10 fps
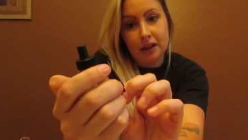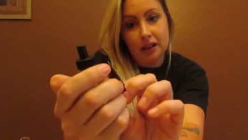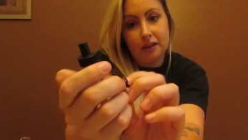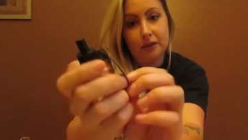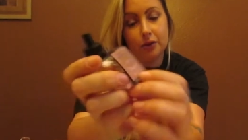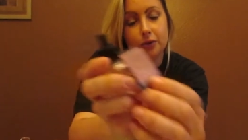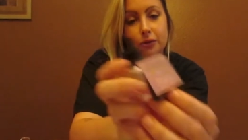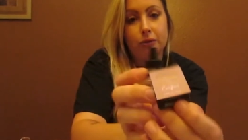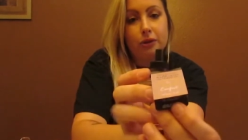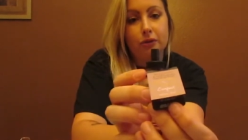They have a
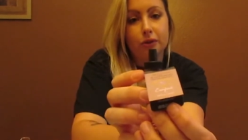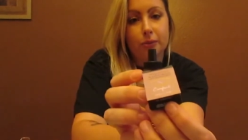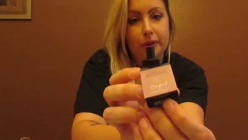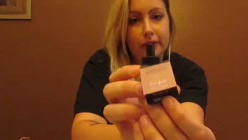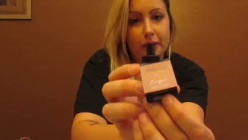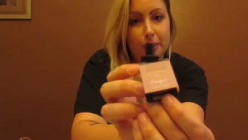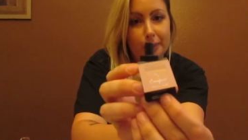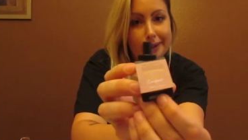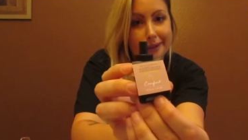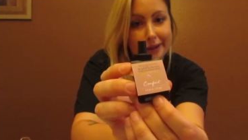whole
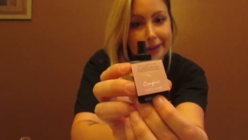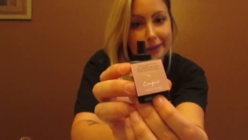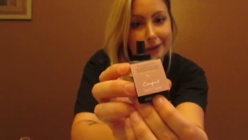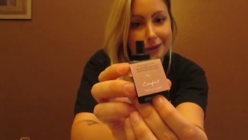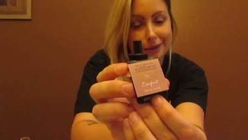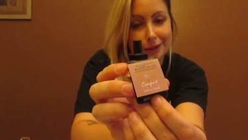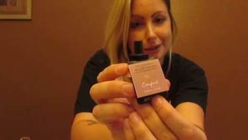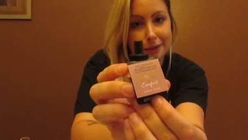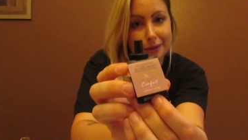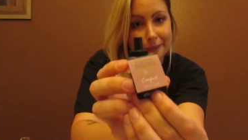aromatherapy line there.
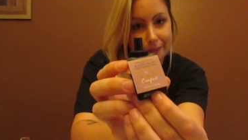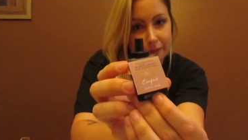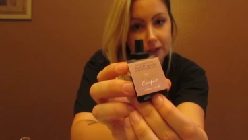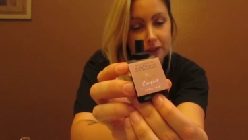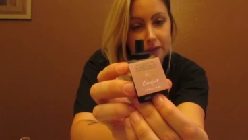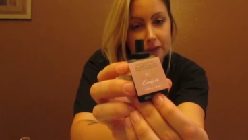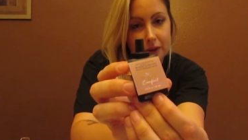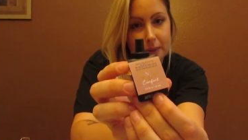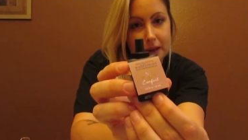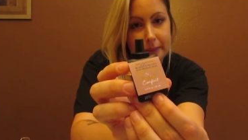So if
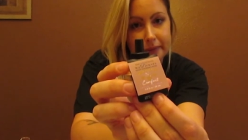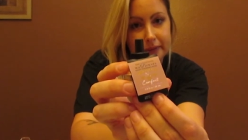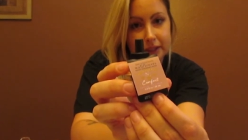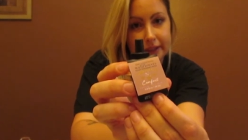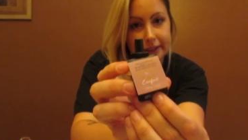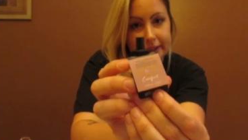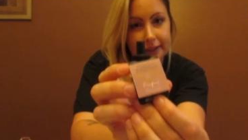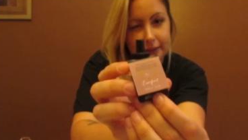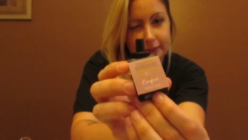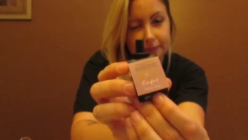you're a mom of a
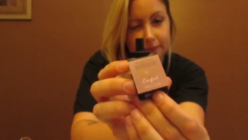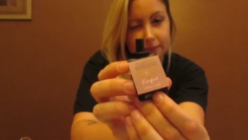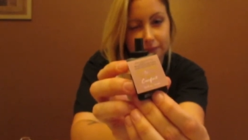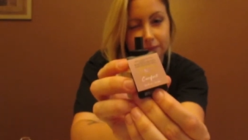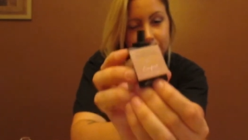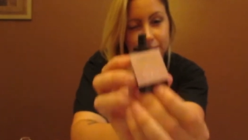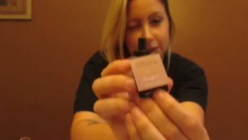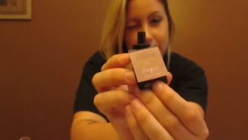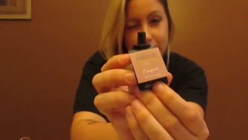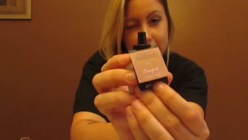toddler,
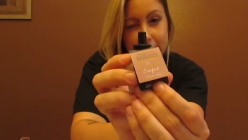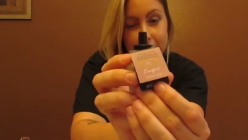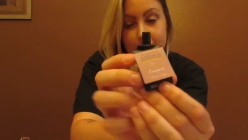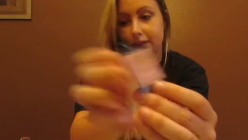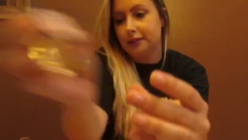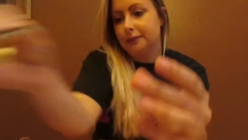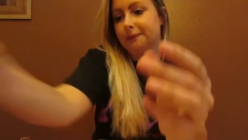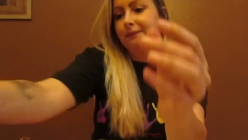you need this.